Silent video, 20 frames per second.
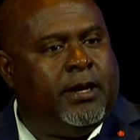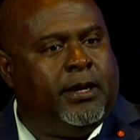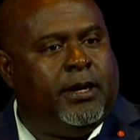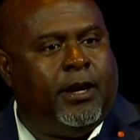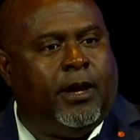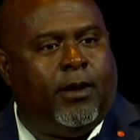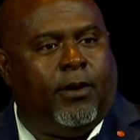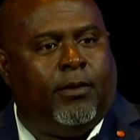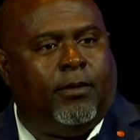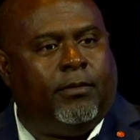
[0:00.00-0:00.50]
you
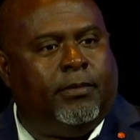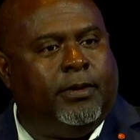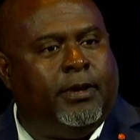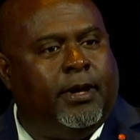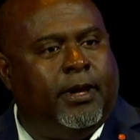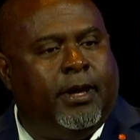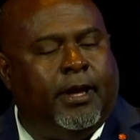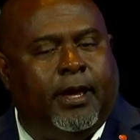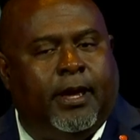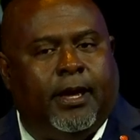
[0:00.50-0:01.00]
know,
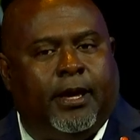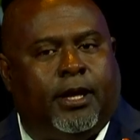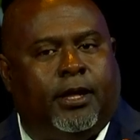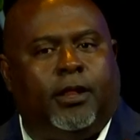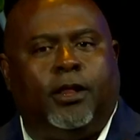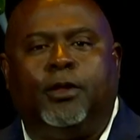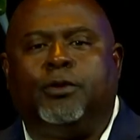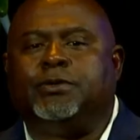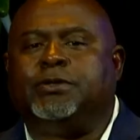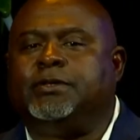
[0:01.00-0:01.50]

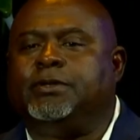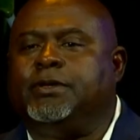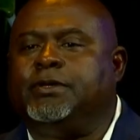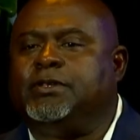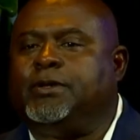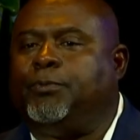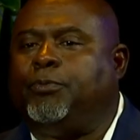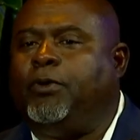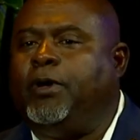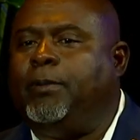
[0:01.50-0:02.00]
close to
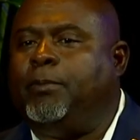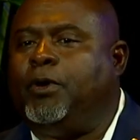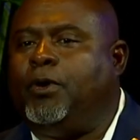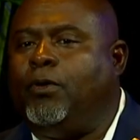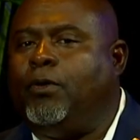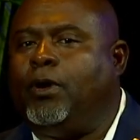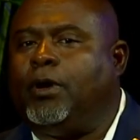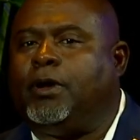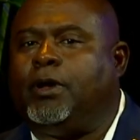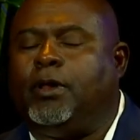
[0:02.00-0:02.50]
Supreme
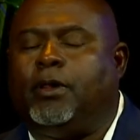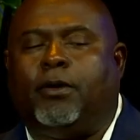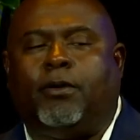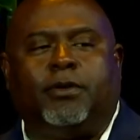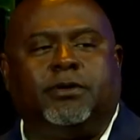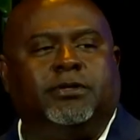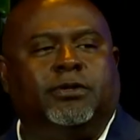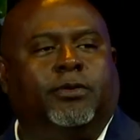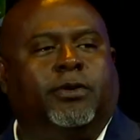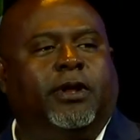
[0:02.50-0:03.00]
Court
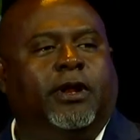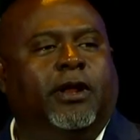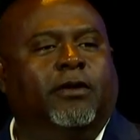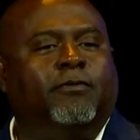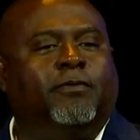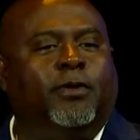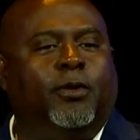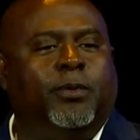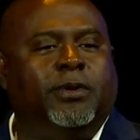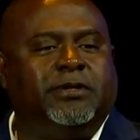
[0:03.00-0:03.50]
clerks who could
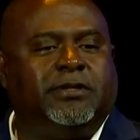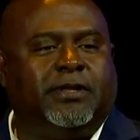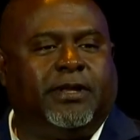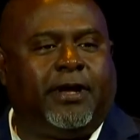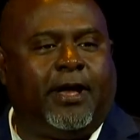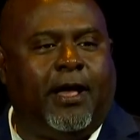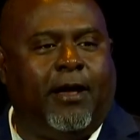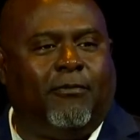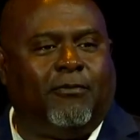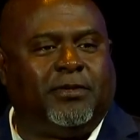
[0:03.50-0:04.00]
influence the
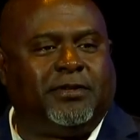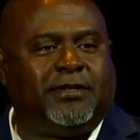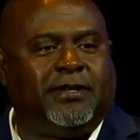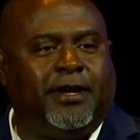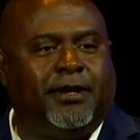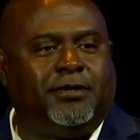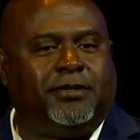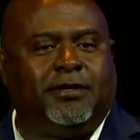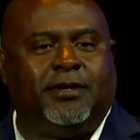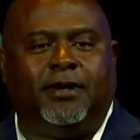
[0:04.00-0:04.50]

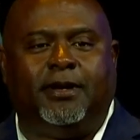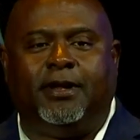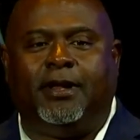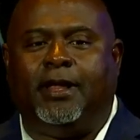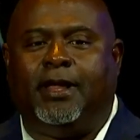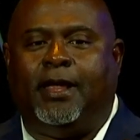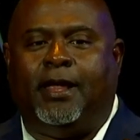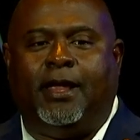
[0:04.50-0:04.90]
conversation,